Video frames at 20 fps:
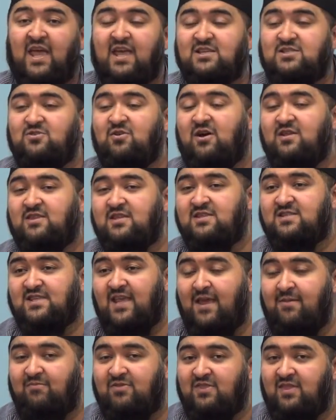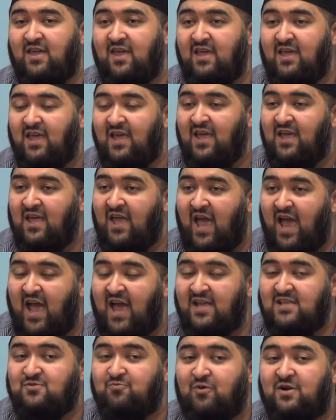is not the same thing
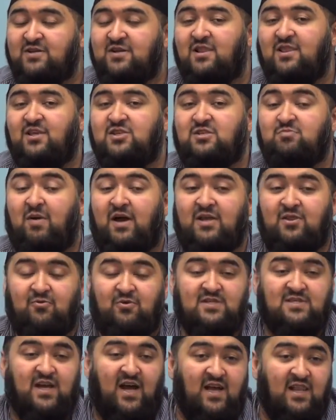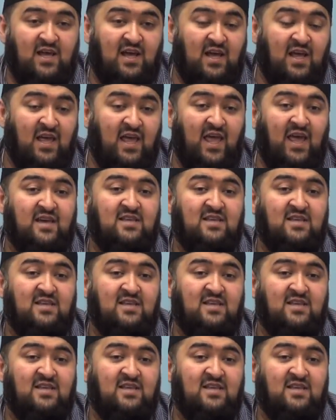as what Allah subhanahu wa ta'ala